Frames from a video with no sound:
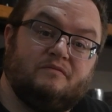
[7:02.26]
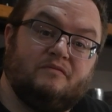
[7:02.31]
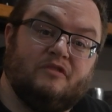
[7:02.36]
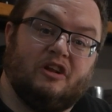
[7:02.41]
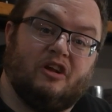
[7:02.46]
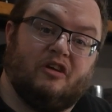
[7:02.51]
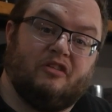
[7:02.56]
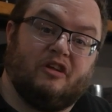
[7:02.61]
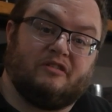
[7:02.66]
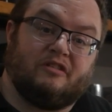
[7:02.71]

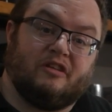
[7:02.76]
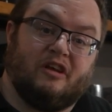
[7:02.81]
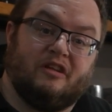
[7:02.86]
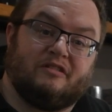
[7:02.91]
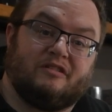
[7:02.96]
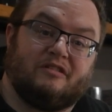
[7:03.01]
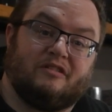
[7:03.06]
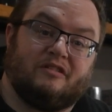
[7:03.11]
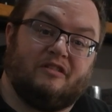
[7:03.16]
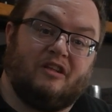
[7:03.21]

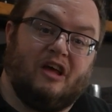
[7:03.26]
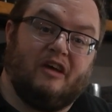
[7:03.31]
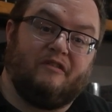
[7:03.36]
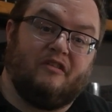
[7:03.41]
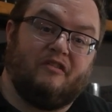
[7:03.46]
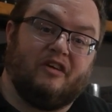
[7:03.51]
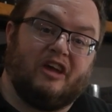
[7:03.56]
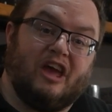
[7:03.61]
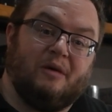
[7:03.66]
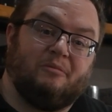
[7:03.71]
It's
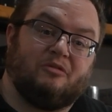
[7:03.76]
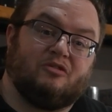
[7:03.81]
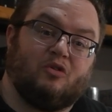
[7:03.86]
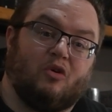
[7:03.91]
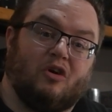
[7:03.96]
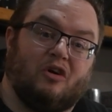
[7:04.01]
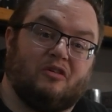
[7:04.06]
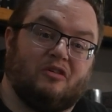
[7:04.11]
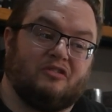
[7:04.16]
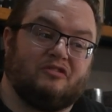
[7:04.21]
life of a game
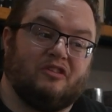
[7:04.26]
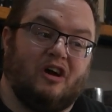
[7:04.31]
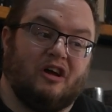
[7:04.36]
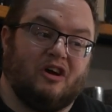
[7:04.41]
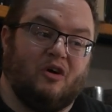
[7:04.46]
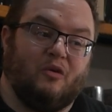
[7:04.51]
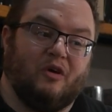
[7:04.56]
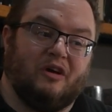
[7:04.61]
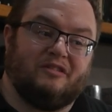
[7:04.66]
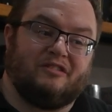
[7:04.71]
store owner is
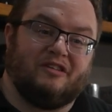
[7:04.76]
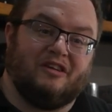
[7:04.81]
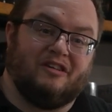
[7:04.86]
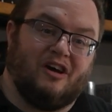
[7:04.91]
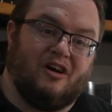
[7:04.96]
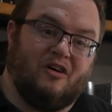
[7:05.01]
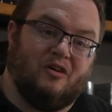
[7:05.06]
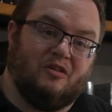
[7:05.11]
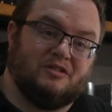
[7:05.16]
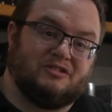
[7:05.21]
not always,
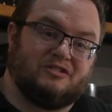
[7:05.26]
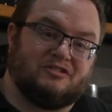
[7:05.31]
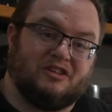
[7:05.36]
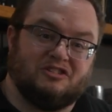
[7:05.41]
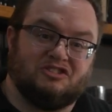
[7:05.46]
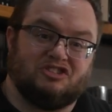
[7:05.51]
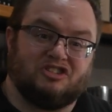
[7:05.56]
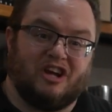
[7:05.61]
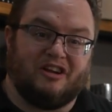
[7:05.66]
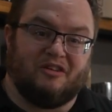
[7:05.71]

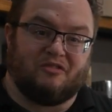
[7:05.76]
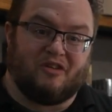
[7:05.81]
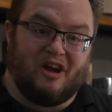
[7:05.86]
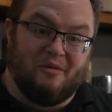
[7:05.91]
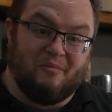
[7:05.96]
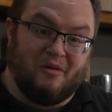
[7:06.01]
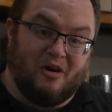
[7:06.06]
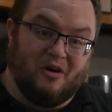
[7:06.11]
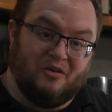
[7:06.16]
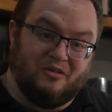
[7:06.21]
sunshine and
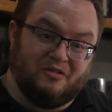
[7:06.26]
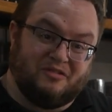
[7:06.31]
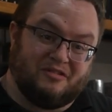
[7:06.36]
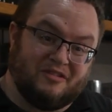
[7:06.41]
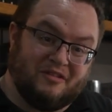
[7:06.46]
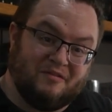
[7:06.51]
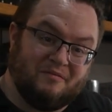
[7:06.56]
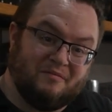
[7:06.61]
rainbows.